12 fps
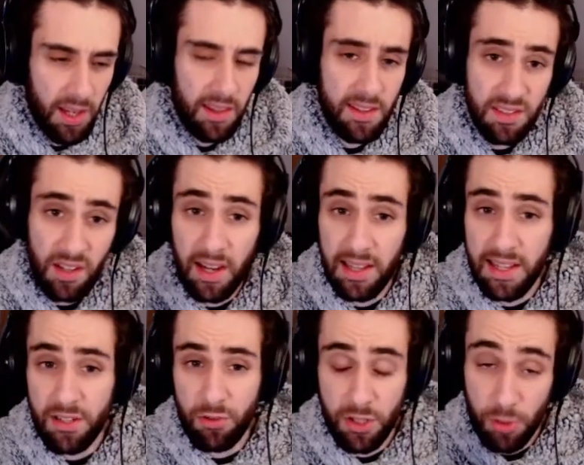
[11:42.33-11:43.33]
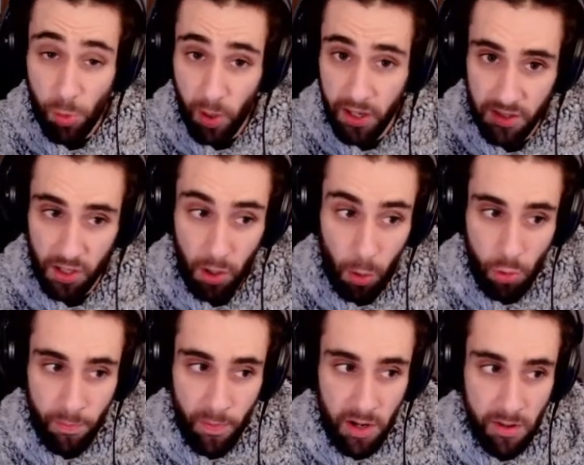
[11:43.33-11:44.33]
There's a guy later on who's wearing the
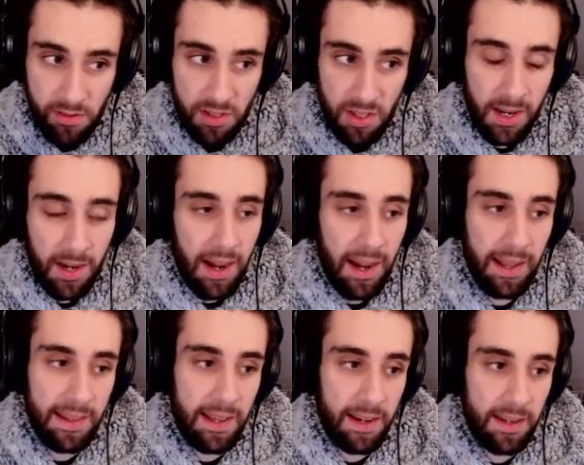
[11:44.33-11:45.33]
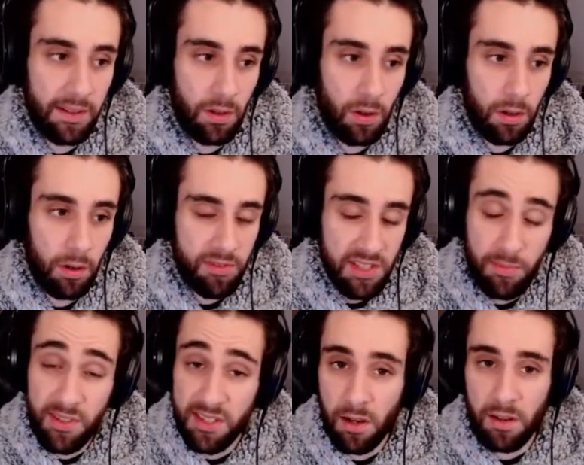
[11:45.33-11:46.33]
gold mask, and then obviously
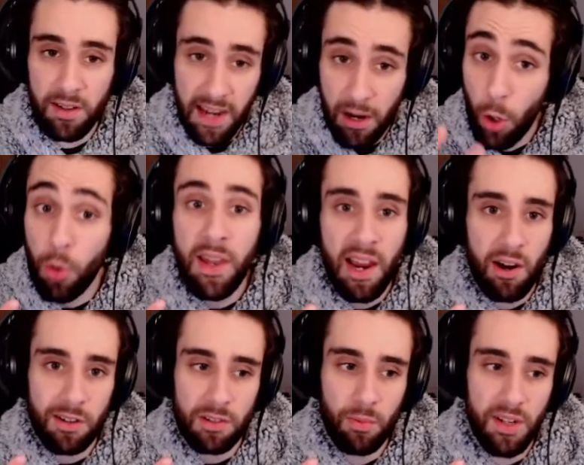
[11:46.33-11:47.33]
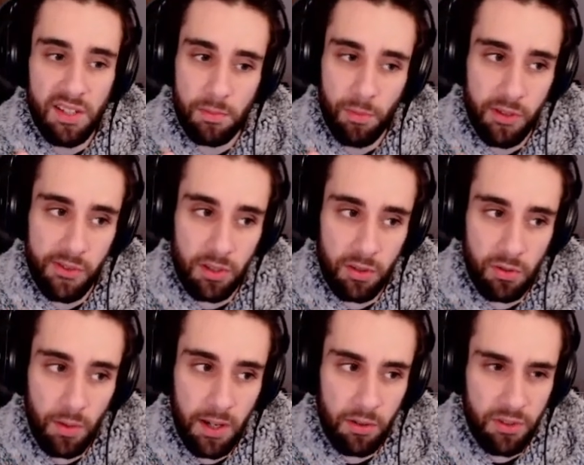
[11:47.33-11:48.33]
we see our own character wears a mask as
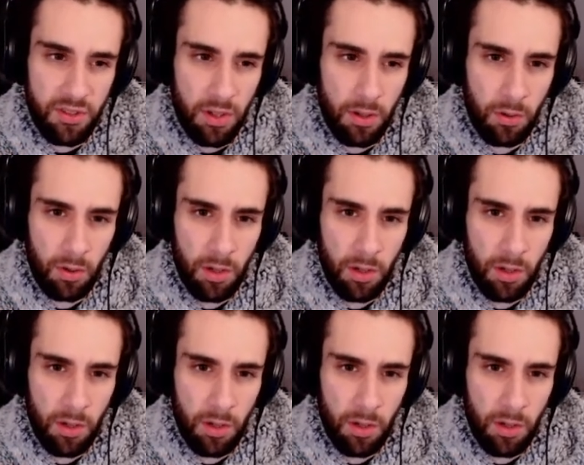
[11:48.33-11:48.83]
well. So